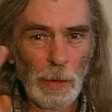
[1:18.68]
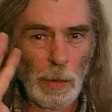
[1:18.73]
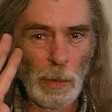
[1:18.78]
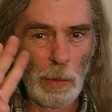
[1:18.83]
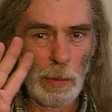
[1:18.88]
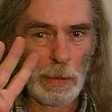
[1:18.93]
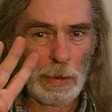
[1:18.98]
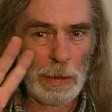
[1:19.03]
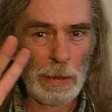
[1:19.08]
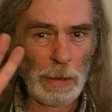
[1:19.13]

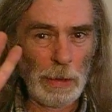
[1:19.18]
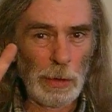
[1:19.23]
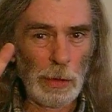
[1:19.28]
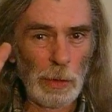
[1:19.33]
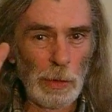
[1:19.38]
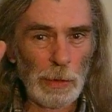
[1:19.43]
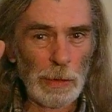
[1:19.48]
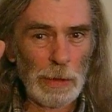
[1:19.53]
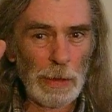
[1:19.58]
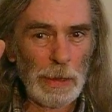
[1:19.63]
We
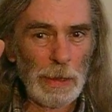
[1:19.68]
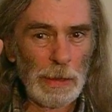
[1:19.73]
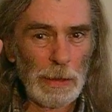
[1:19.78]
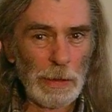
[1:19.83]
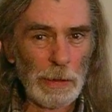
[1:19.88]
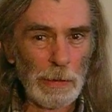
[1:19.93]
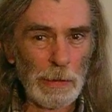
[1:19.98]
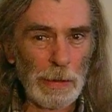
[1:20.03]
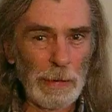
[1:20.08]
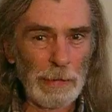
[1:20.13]
use these
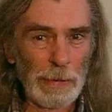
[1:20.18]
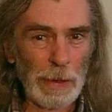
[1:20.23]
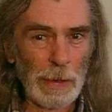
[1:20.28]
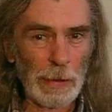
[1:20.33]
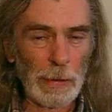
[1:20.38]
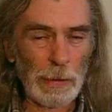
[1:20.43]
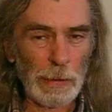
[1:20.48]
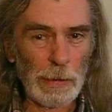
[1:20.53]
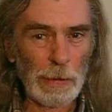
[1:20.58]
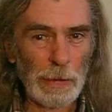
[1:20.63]
three
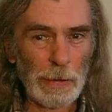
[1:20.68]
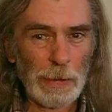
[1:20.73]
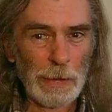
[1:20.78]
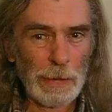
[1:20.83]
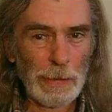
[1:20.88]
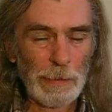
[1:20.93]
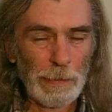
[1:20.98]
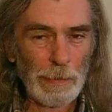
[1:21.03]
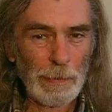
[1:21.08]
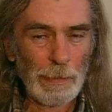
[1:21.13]
fingers,
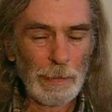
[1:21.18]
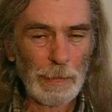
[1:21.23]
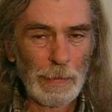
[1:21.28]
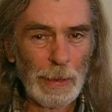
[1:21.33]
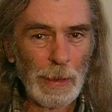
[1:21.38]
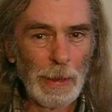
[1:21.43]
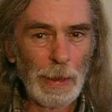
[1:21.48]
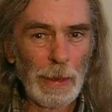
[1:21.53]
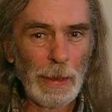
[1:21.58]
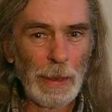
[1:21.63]

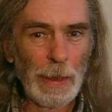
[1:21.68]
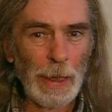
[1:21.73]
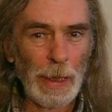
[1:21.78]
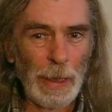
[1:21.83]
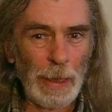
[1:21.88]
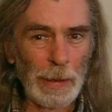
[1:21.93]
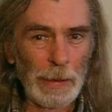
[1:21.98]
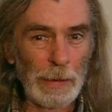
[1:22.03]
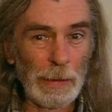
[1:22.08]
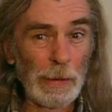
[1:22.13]

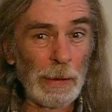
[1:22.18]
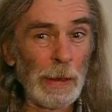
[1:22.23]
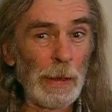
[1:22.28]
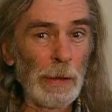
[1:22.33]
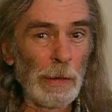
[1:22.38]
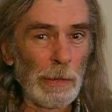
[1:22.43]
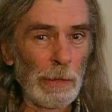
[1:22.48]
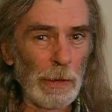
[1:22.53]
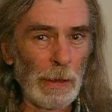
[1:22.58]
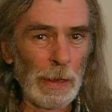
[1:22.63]
and in the
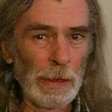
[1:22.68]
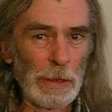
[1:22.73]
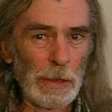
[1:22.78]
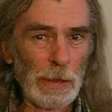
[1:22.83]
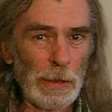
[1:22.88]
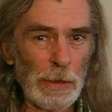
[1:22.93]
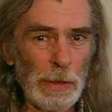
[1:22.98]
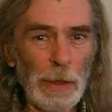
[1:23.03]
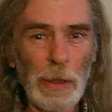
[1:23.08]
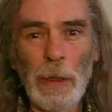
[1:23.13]

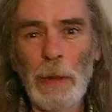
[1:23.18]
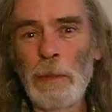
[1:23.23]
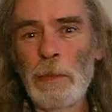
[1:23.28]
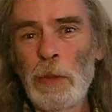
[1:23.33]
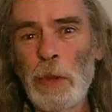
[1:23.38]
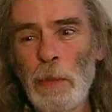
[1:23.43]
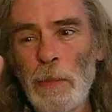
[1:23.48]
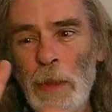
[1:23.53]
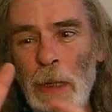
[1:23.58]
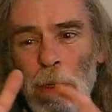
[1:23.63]
religious terms you
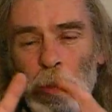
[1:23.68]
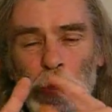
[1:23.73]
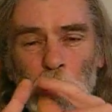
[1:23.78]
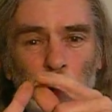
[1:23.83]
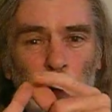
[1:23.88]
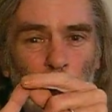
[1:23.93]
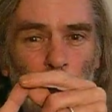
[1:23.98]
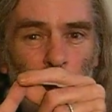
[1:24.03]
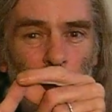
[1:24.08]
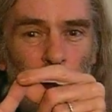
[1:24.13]
may think
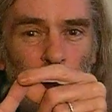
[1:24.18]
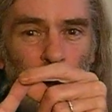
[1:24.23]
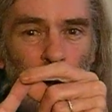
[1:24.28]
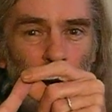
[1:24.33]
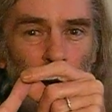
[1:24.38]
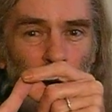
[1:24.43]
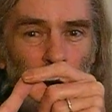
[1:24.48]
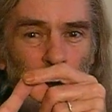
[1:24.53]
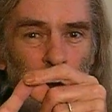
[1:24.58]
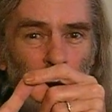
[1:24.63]
of
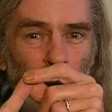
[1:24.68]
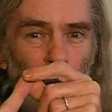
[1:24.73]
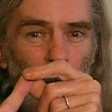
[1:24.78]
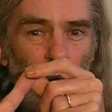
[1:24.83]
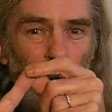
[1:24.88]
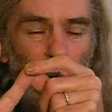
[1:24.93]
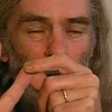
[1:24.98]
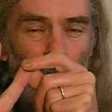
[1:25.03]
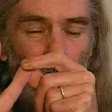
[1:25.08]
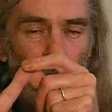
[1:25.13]
the
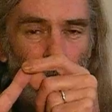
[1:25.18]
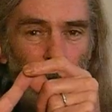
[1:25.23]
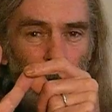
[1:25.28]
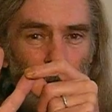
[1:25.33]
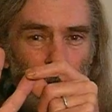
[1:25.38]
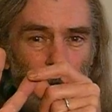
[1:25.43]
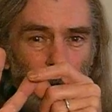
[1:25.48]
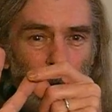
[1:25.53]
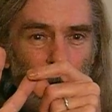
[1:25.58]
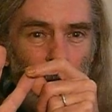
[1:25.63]
Father
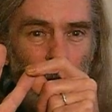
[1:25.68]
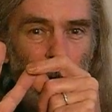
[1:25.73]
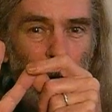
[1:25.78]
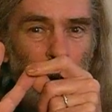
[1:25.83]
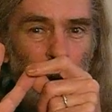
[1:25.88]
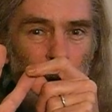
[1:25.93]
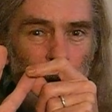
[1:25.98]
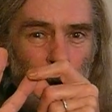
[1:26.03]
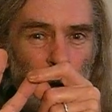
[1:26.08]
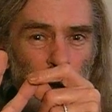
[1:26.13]

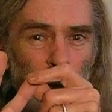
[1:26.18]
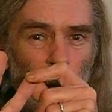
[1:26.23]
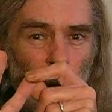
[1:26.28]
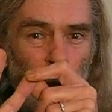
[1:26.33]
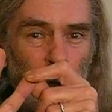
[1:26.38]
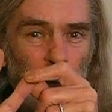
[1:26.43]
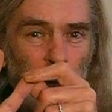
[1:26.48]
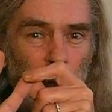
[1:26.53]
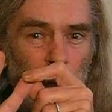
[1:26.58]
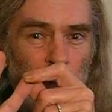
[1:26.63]
as the
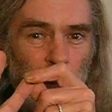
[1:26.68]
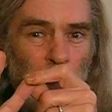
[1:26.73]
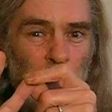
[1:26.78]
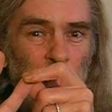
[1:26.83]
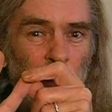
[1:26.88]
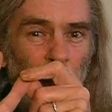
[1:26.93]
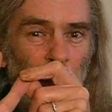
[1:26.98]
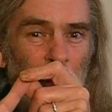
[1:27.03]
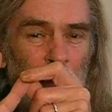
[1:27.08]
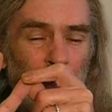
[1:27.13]
source of
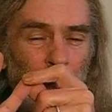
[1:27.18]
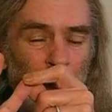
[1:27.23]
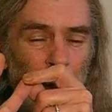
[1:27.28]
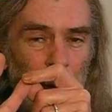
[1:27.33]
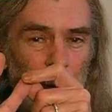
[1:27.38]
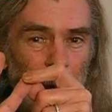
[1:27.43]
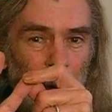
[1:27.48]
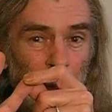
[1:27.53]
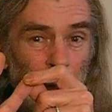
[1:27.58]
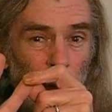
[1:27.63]

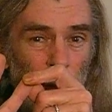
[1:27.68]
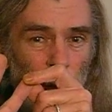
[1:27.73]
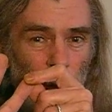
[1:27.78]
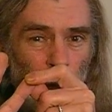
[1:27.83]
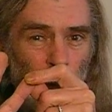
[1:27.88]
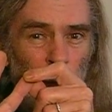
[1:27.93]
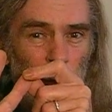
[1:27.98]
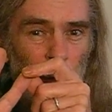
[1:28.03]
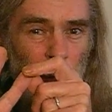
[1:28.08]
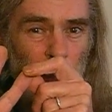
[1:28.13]
vitality, the
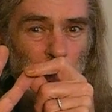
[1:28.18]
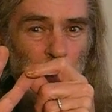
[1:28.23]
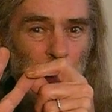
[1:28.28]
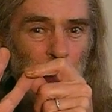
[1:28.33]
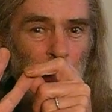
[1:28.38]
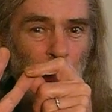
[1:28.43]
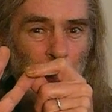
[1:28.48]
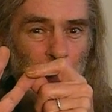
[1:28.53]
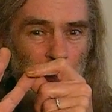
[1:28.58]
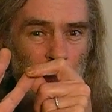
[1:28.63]
source of
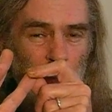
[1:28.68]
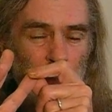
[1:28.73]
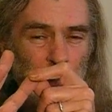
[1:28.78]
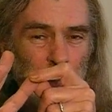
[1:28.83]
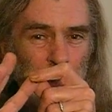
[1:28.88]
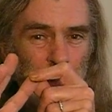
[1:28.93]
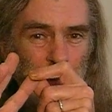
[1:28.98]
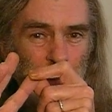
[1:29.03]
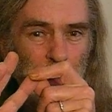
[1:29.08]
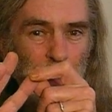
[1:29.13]
life,
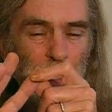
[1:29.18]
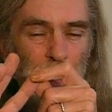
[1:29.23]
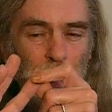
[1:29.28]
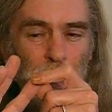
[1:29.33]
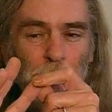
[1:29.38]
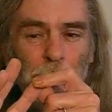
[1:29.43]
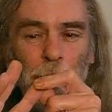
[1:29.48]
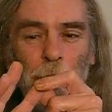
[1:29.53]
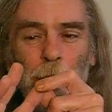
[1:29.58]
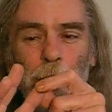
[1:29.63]

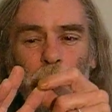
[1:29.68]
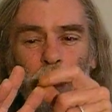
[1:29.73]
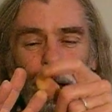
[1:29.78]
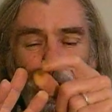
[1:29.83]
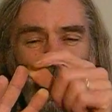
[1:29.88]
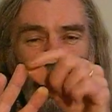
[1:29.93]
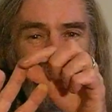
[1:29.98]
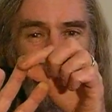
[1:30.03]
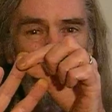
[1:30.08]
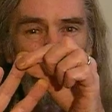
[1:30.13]

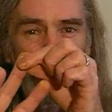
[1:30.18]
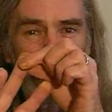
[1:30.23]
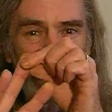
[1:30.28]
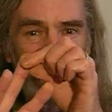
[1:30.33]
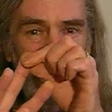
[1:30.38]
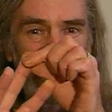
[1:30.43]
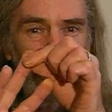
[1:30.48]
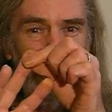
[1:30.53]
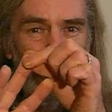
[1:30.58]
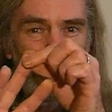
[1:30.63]
and the
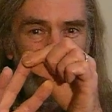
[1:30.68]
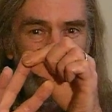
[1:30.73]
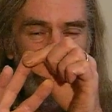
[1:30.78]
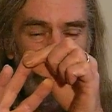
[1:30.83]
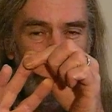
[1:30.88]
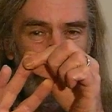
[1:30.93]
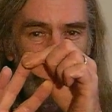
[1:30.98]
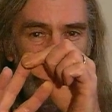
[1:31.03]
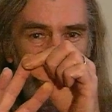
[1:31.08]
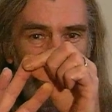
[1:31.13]
Son
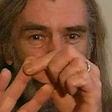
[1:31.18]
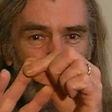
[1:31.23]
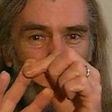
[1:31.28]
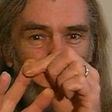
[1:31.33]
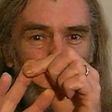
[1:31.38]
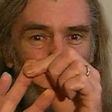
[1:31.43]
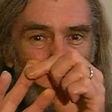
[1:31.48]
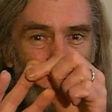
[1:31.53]
as the